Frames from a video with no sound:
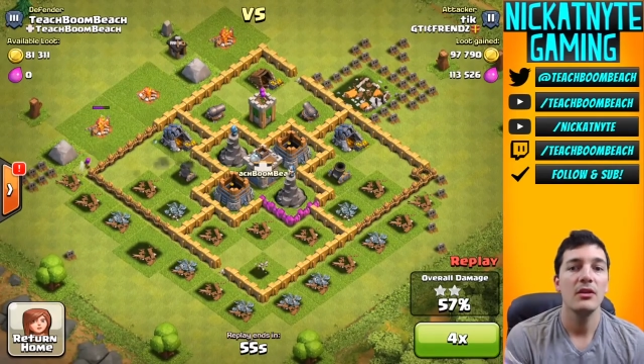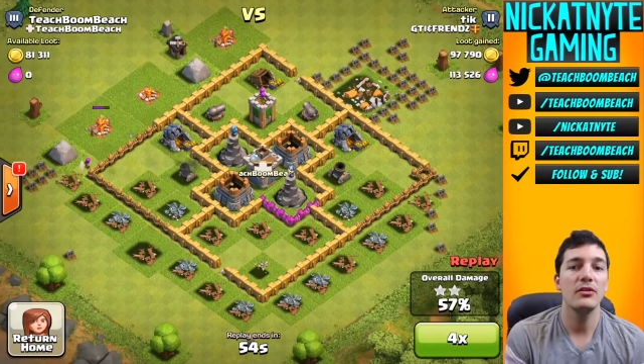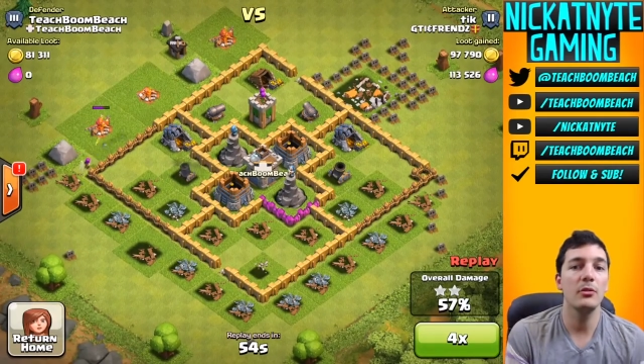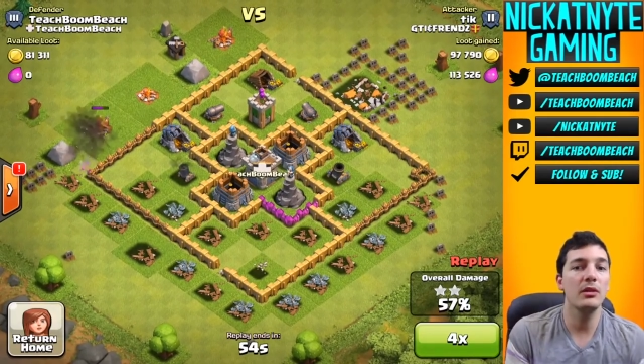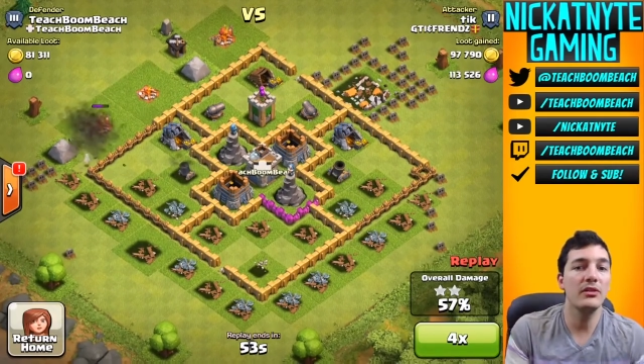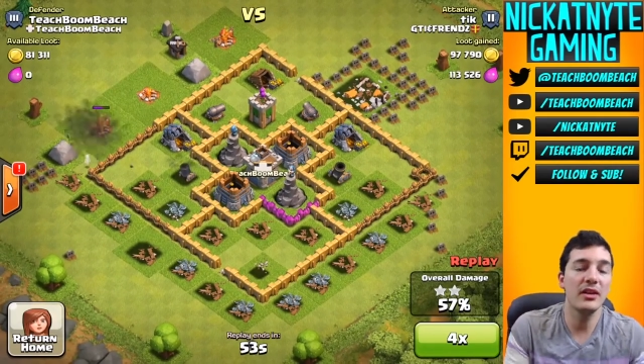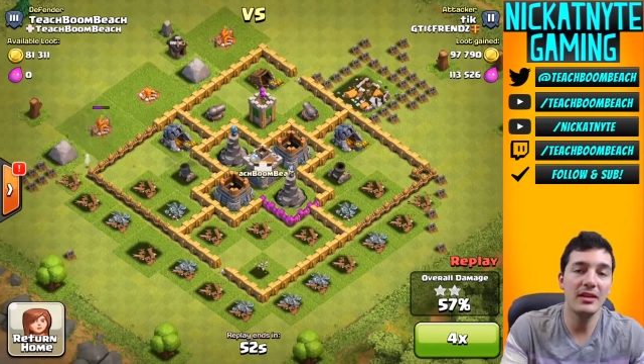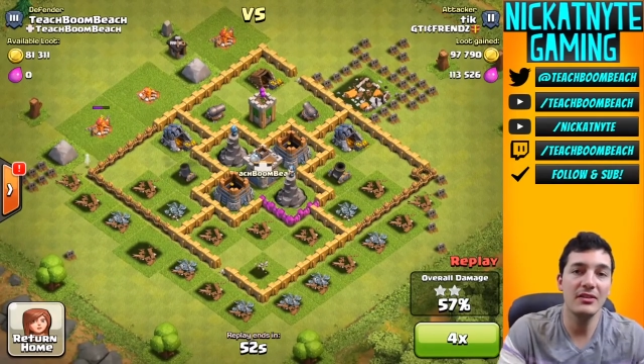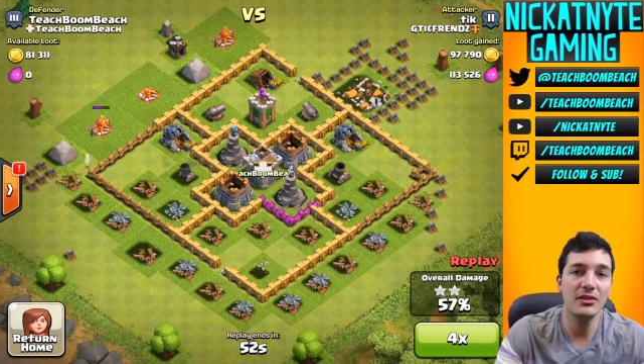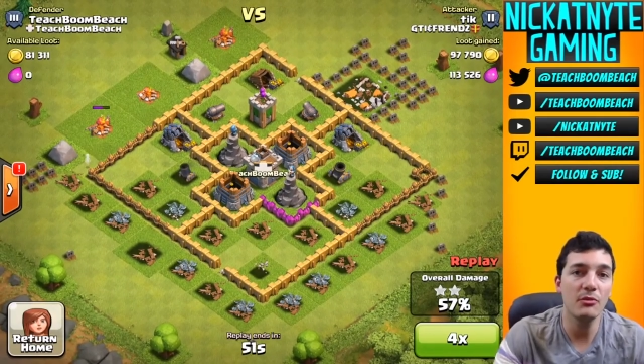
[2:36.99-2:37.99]
So what is it?
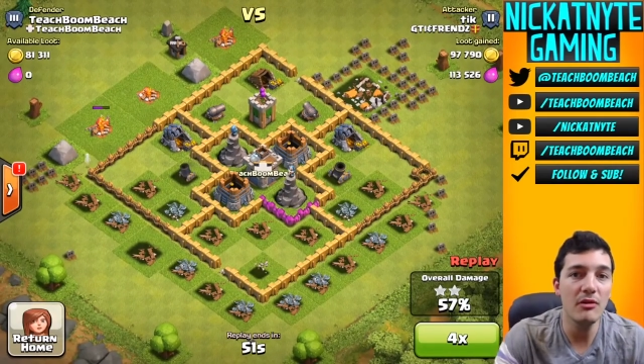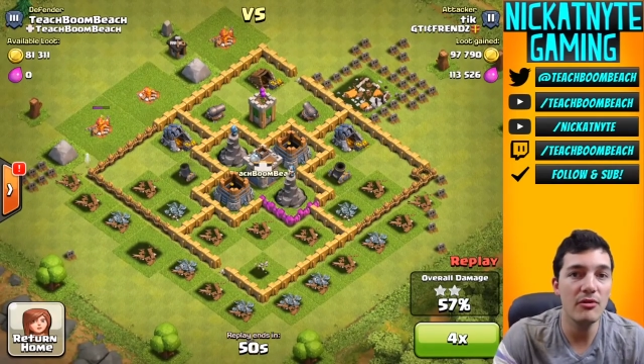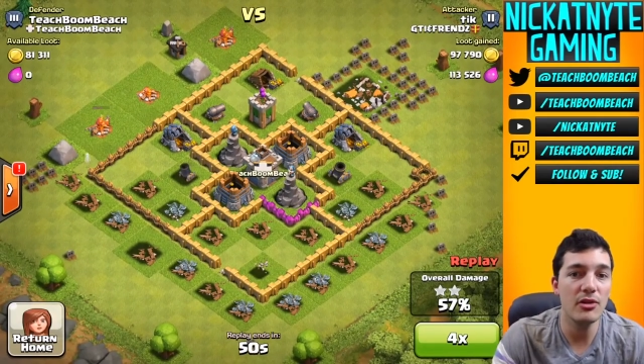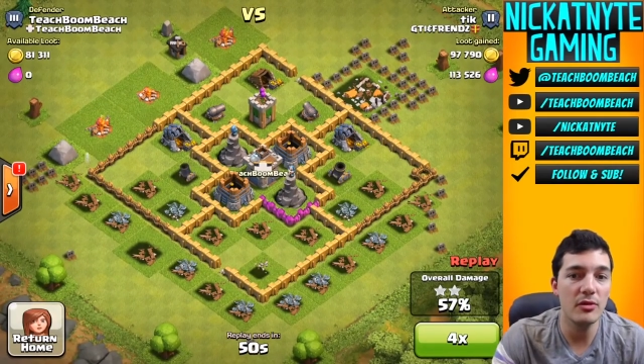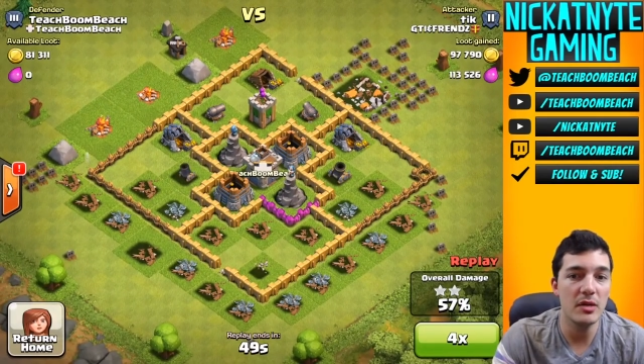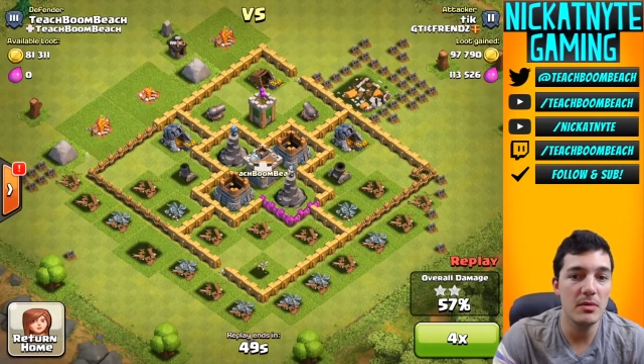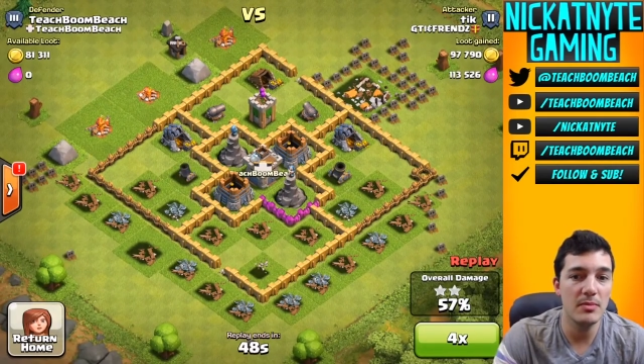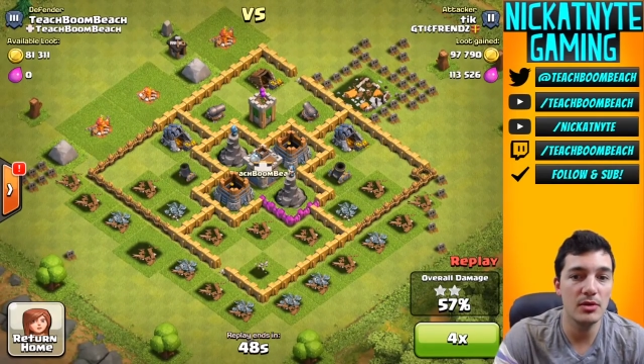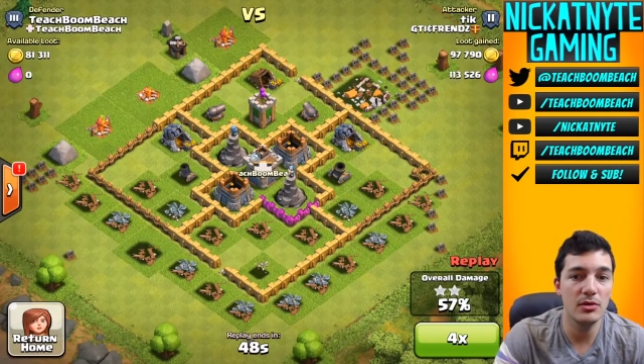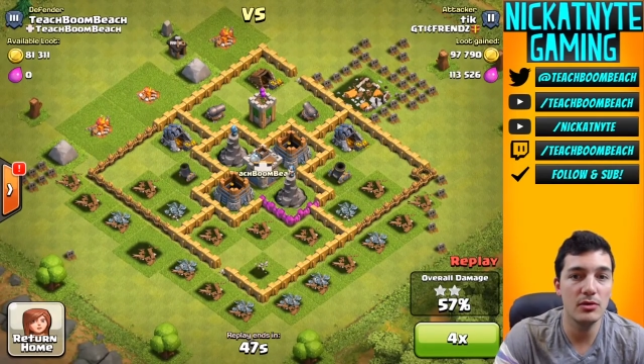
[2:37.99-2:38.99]
That's three for three
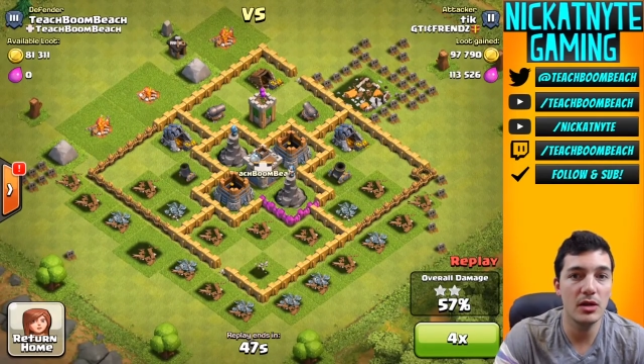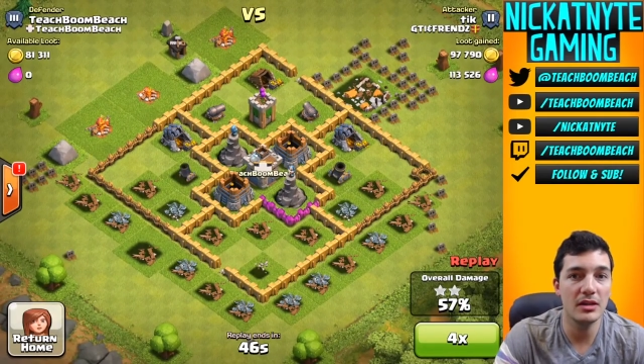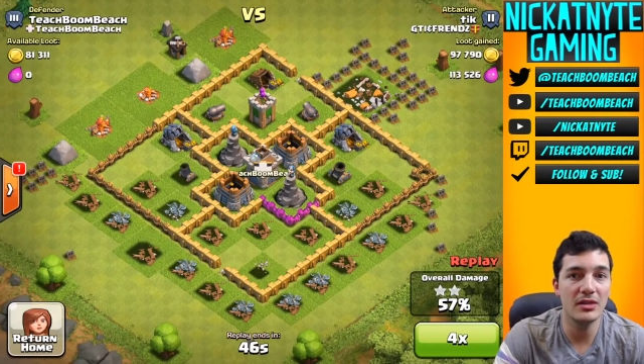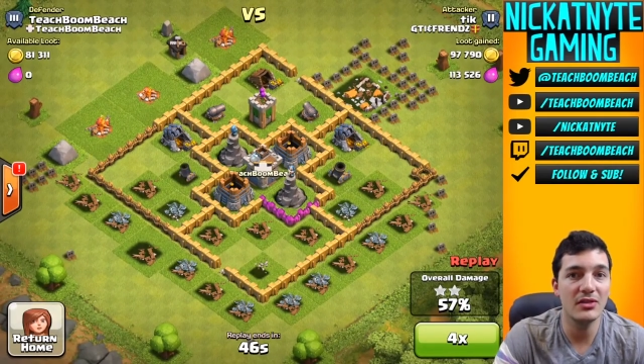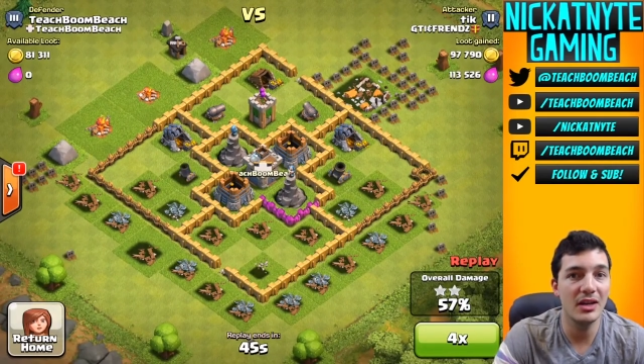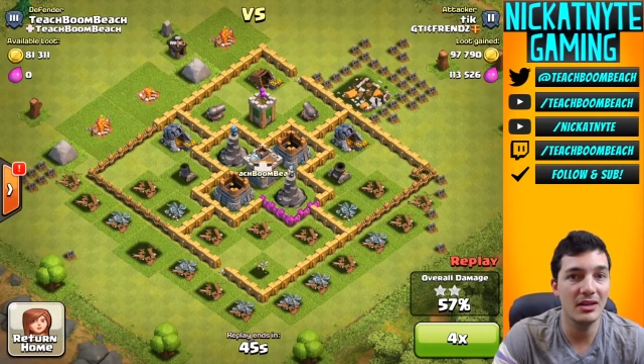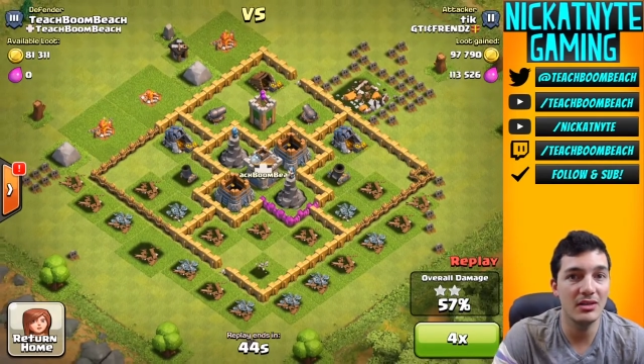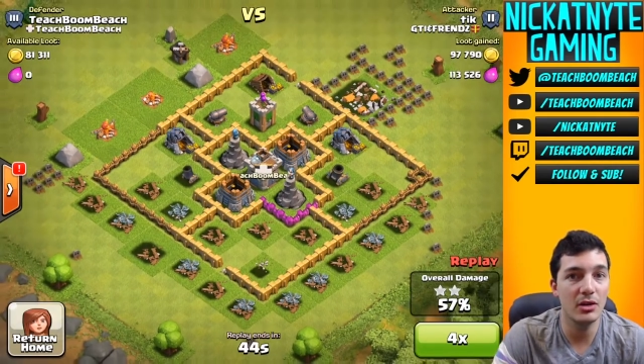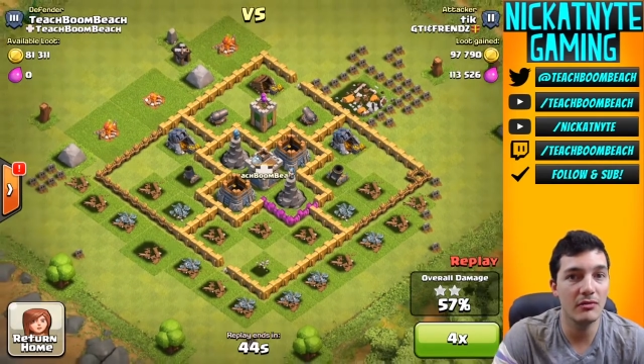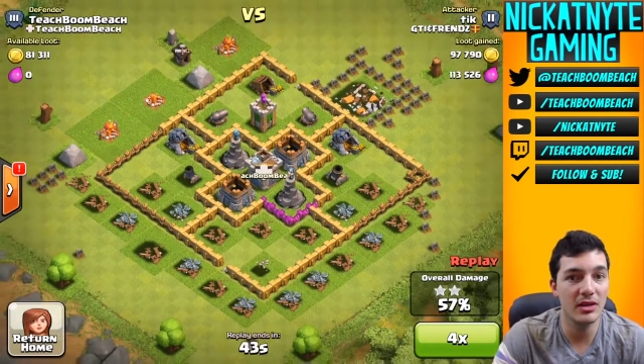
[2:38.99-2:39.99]
people who uh, decided to
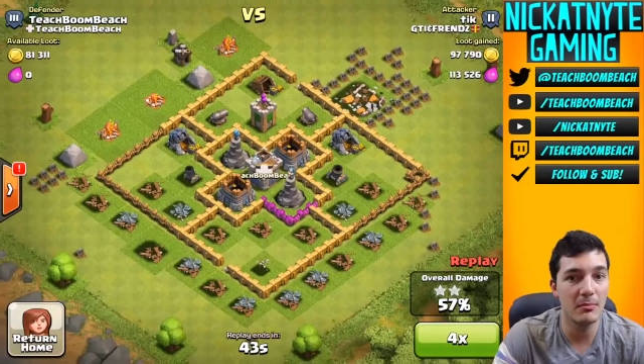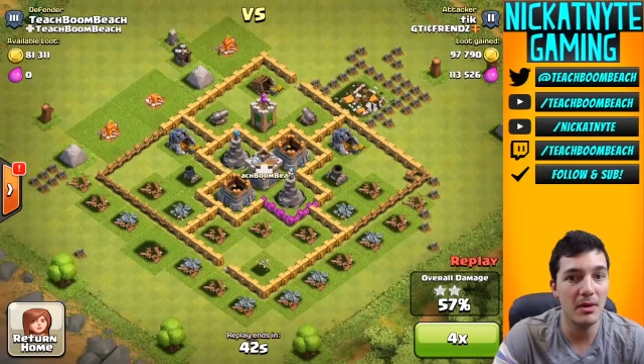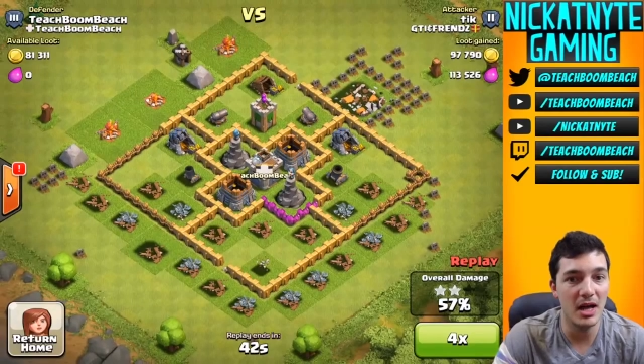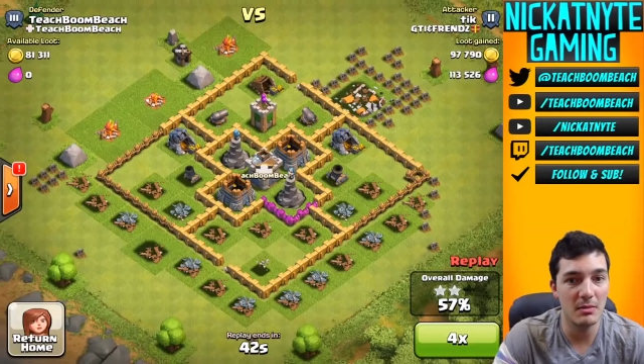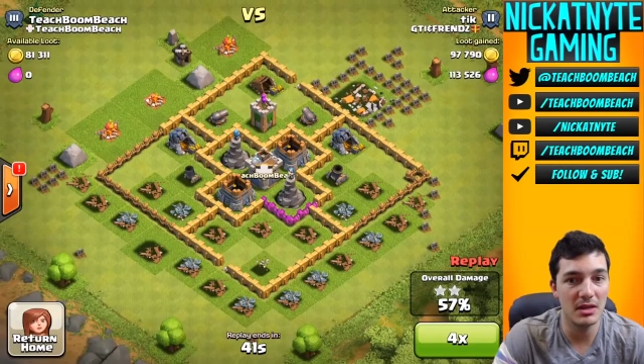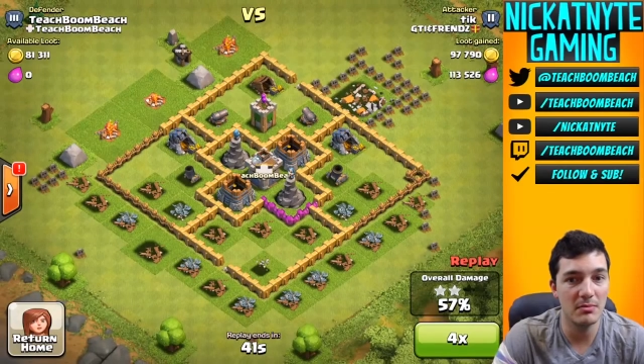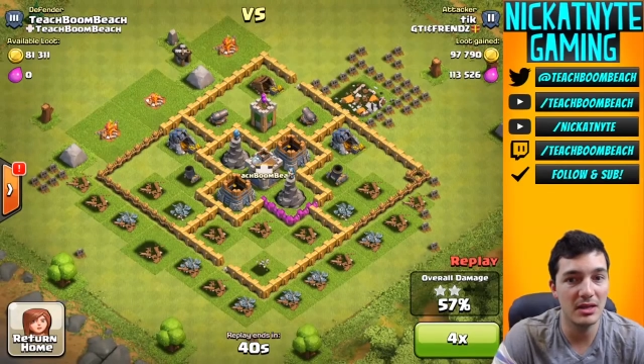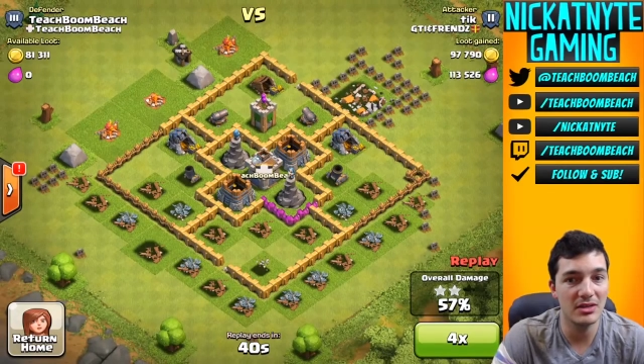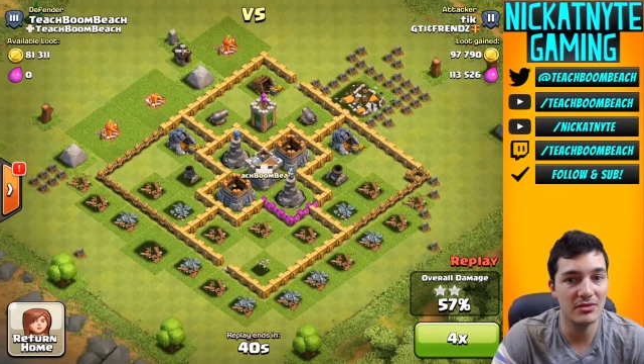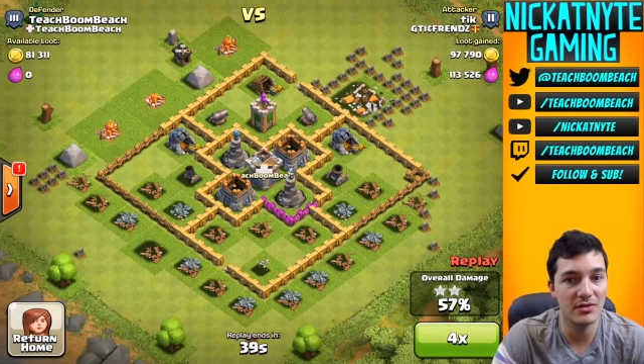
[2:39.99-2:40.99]
go for the bottom of the
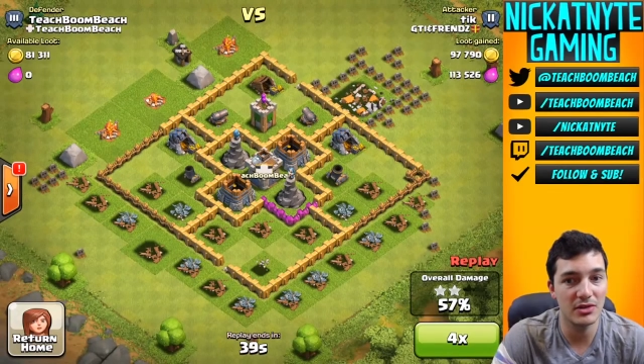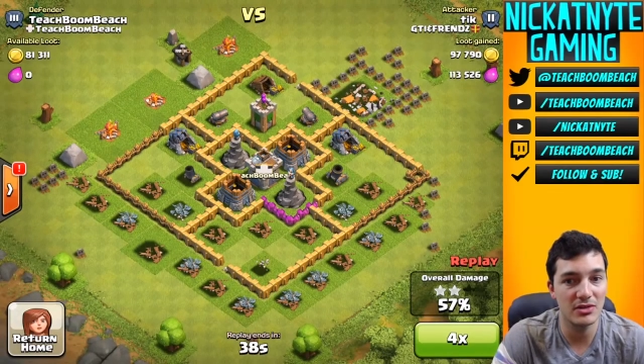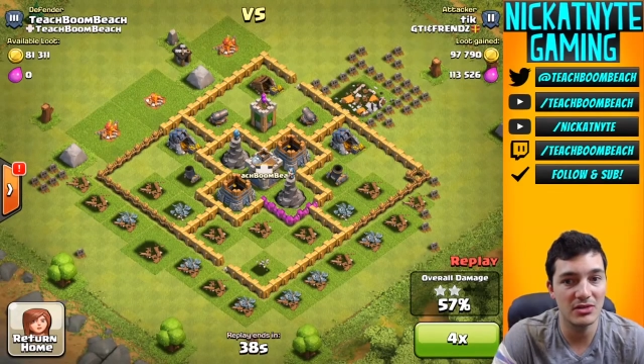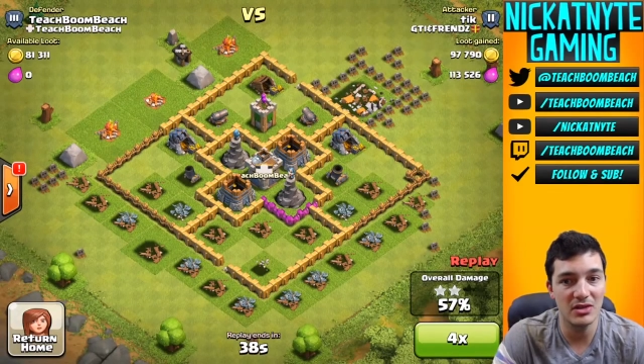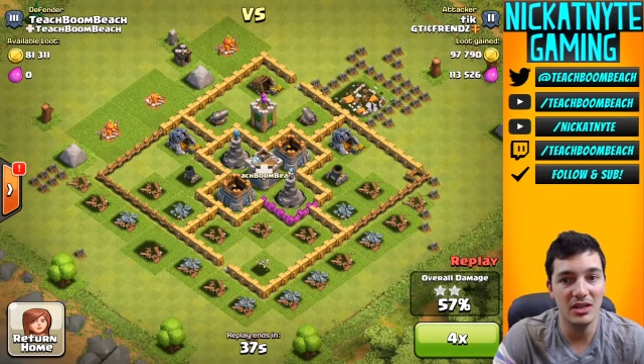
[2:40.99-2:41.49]
base first,